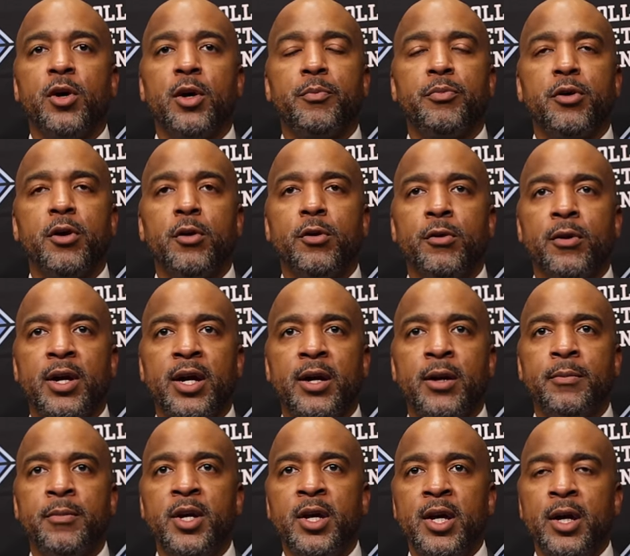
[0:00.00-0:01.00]

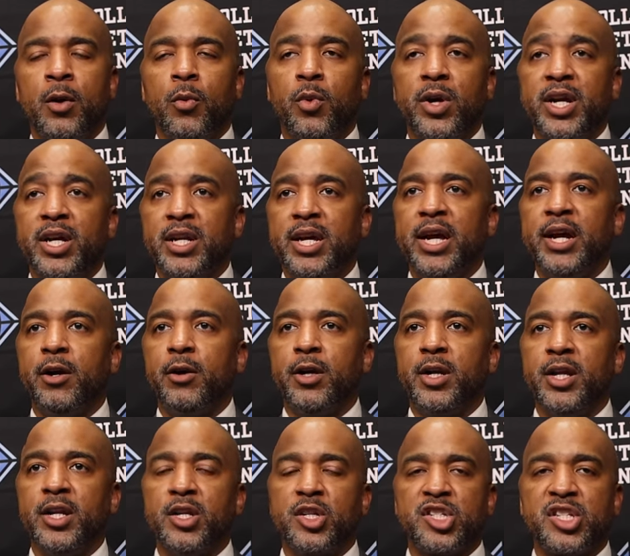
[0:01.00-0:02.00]
program. We
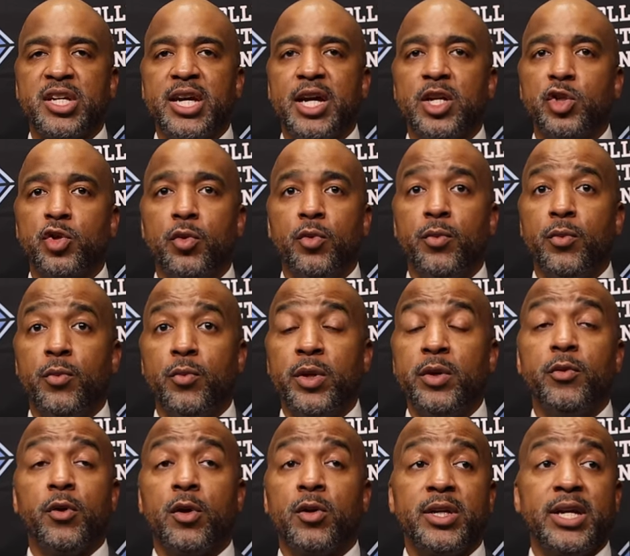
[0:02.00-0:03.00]
inherited a schedule.
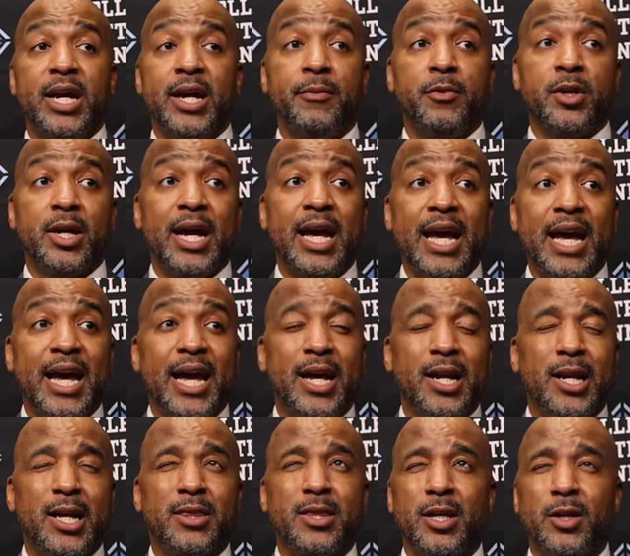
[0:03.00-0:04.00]
We were only able to
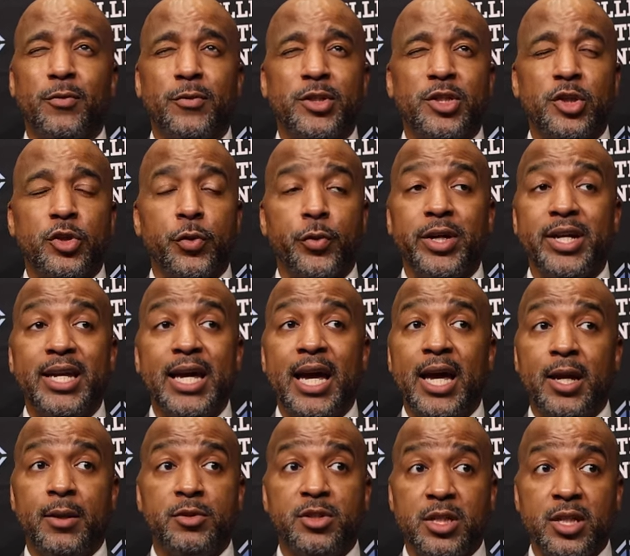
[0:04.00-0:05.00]
add, I think it was 3
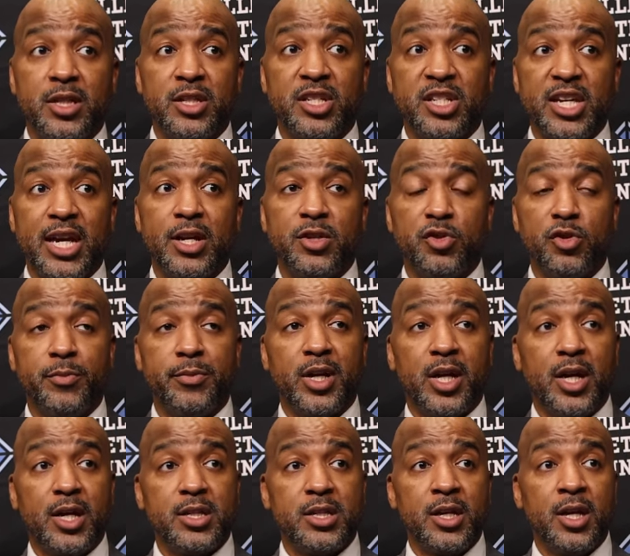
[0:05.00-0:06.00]
games to the schedule
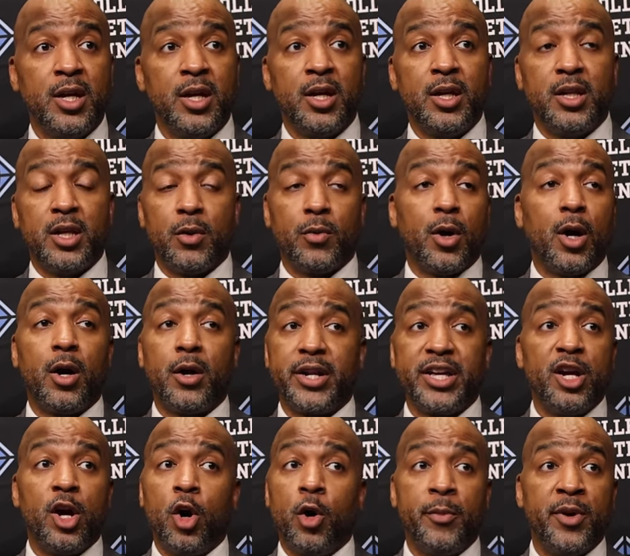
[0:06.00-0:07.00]
because there were
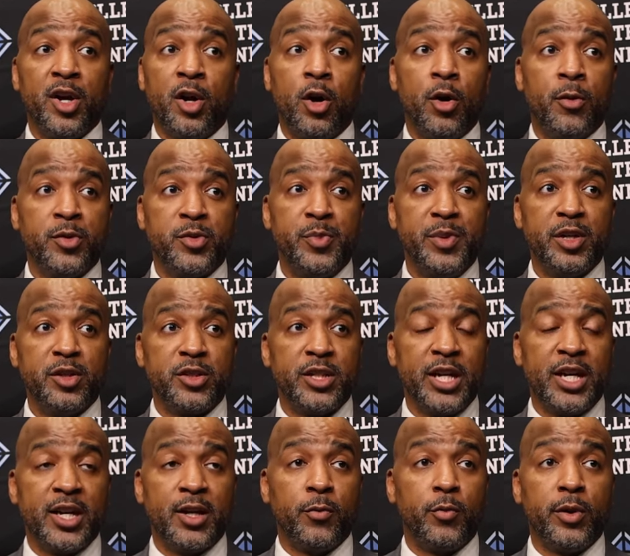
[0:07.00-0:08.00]
already home and homes built
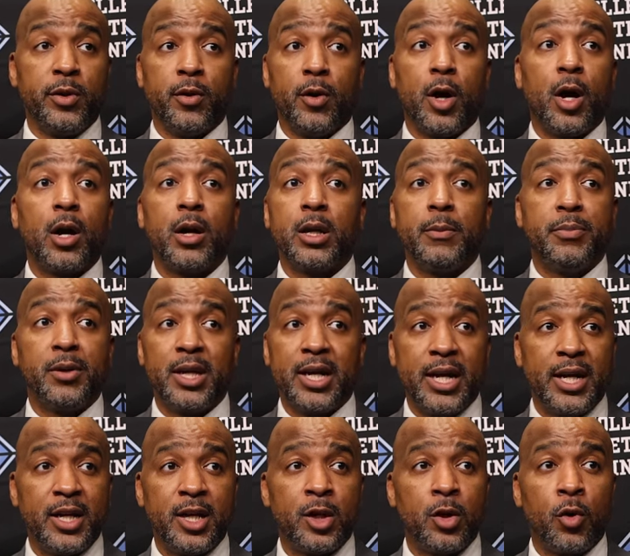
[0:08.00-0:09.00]
in. We were already
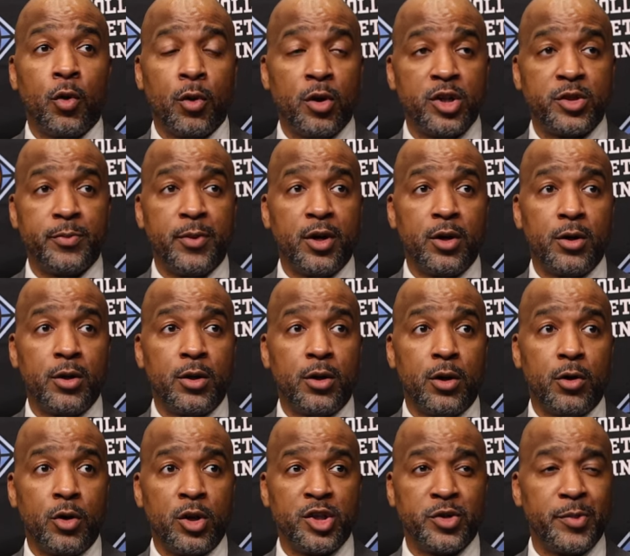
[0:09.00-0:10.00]
playing in the Orange
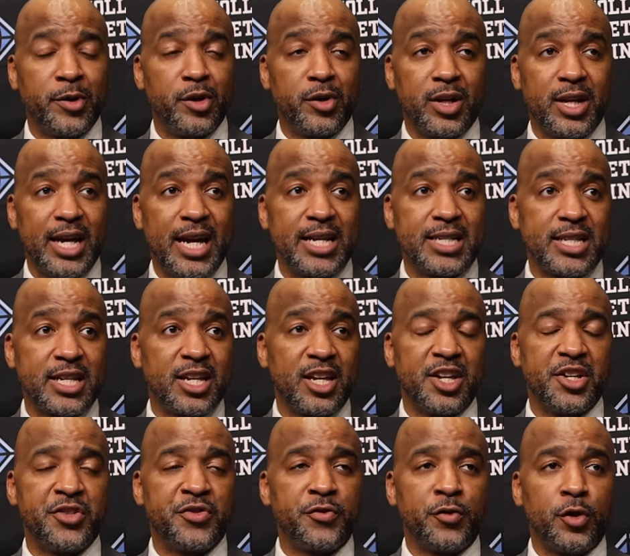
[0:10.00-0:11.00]
Bowl Classic
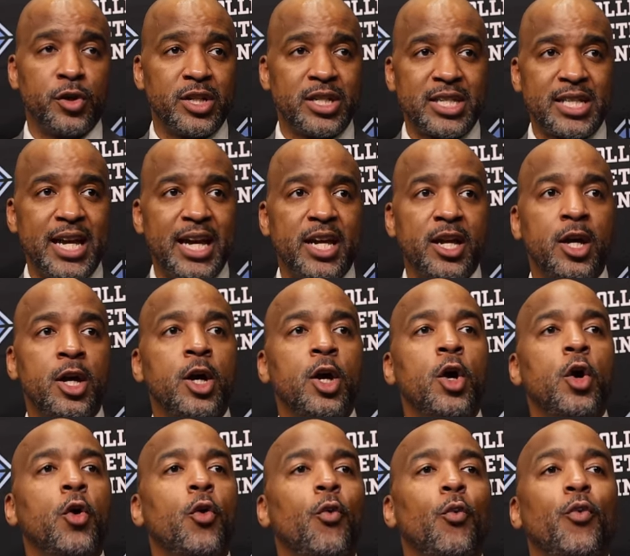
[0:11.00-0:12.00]
against Florida State.
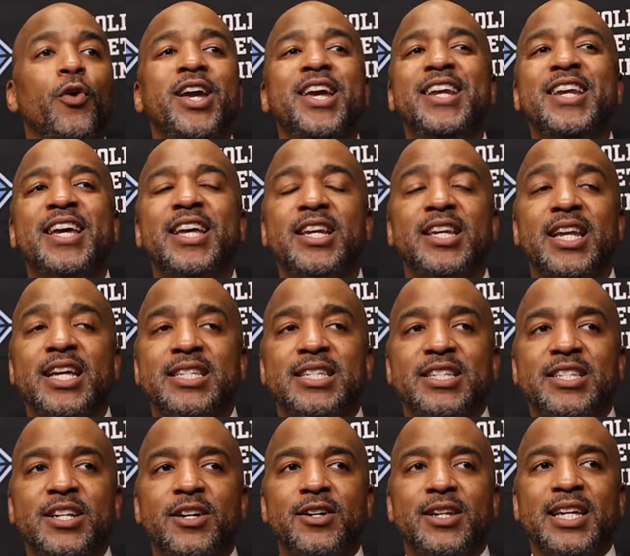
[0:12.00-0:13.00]
We didn't
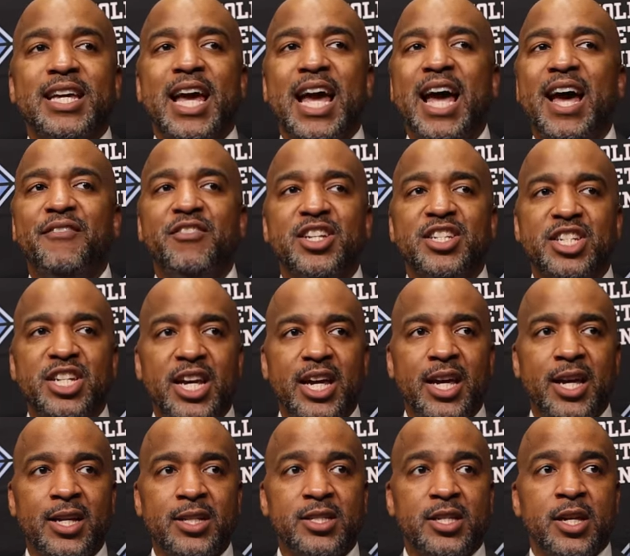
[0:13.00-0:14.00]
necessarily have a
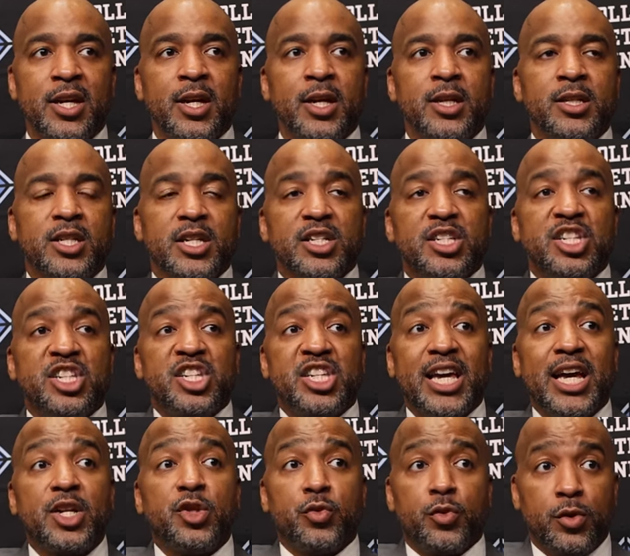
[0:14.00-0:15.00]
chance to
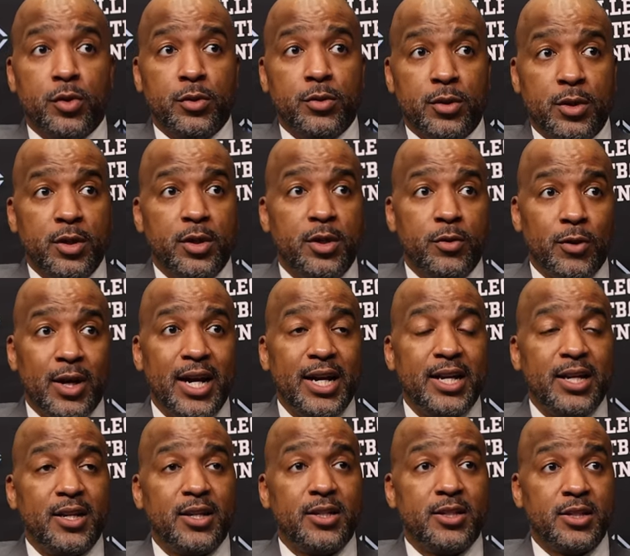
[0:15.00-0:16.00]
schedule,
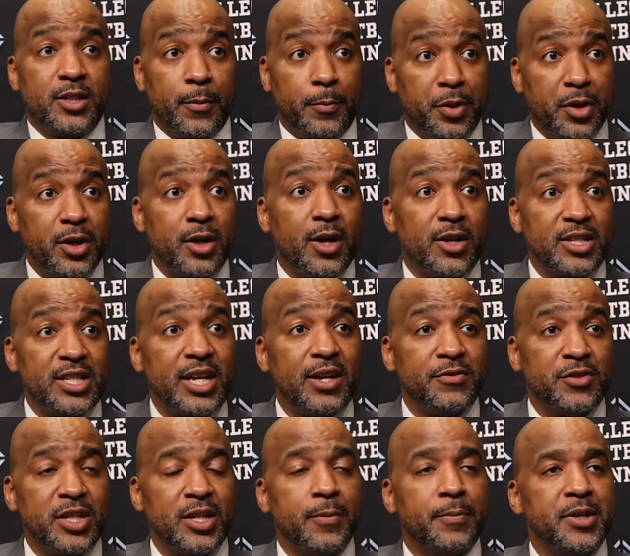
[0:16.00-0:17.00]
right, to put
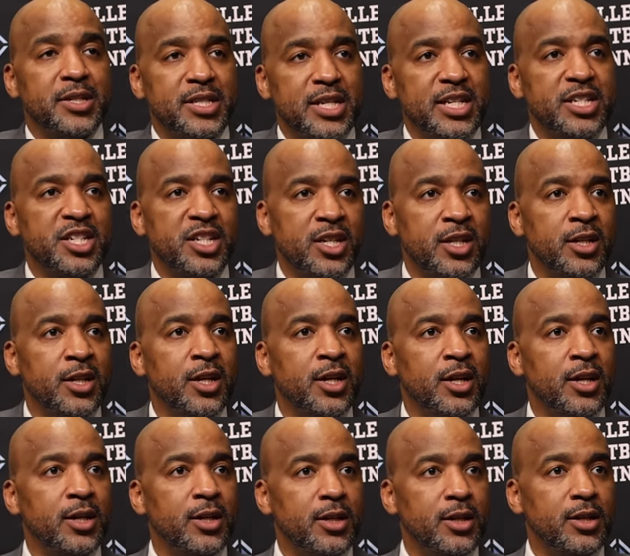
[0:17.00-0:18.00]
ourselves in a position
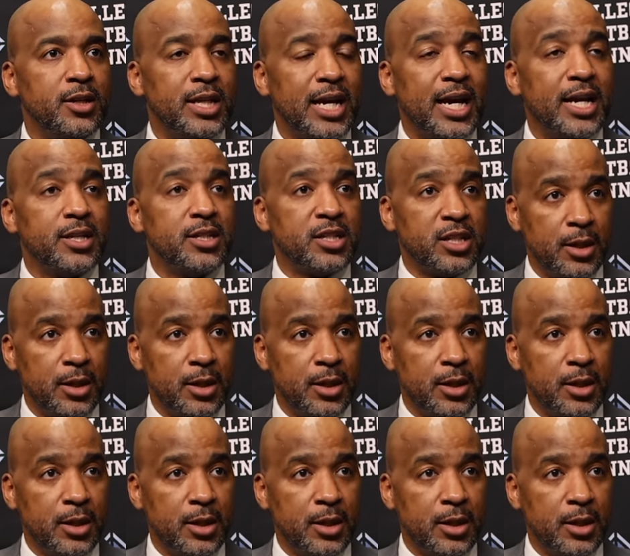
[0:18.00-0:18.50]
that